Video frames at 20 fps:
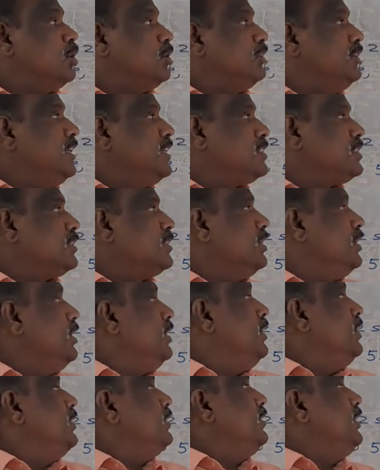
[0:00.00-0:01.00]
So
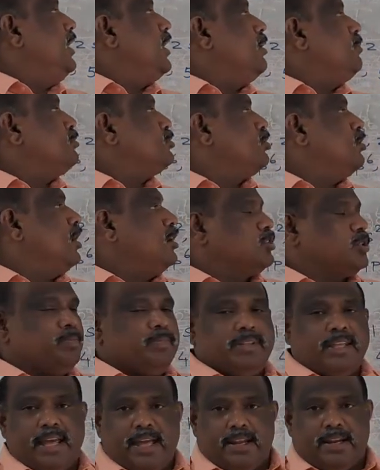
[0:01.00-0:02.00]
this theorem should
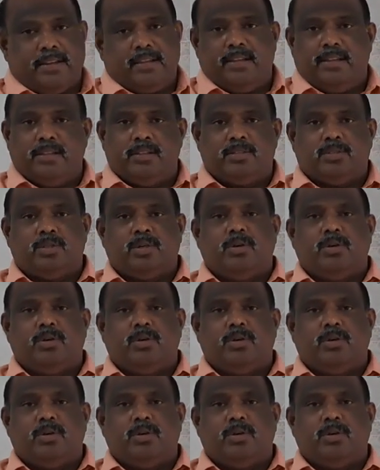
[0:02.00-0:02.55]
also be there.